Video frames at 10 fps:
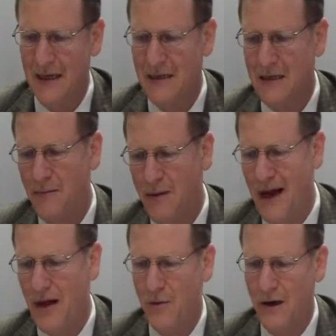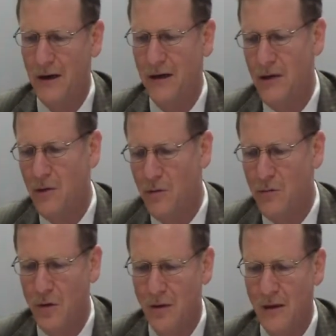And it's a play where the new
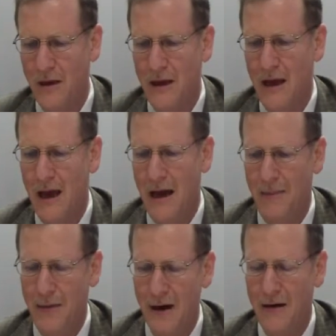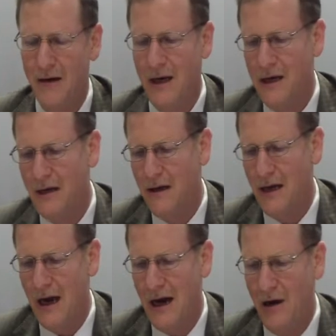moon appear either in
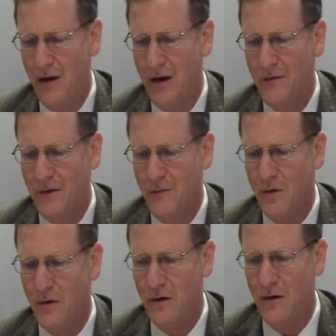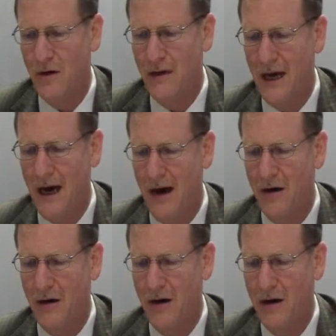the hour of the moon or the
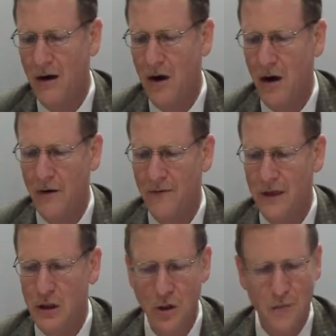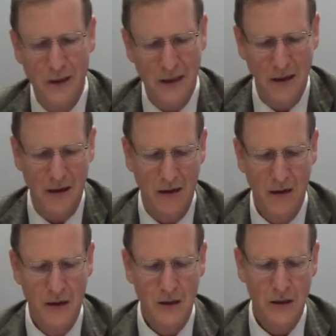hour of the Jupiter.
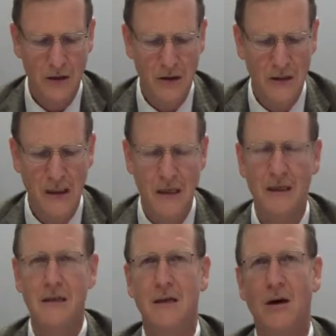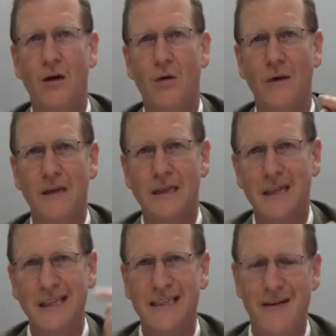So you see always
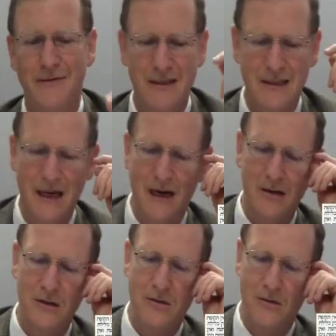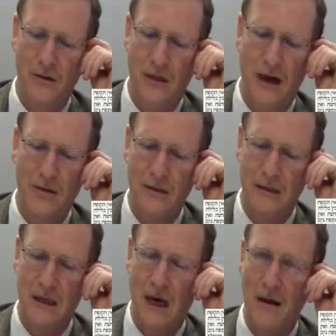these seven stars without
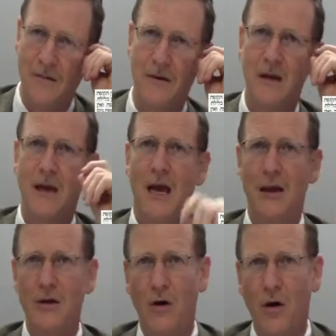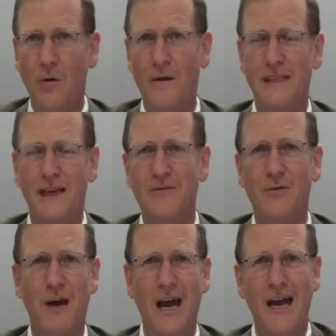stop, and you always have
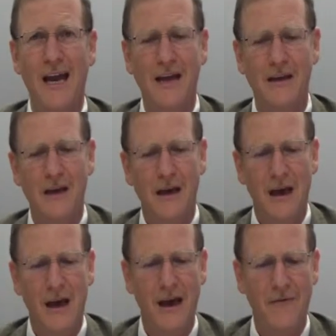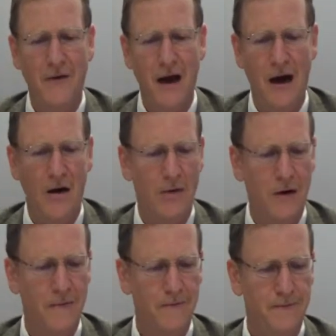to add a half an hour.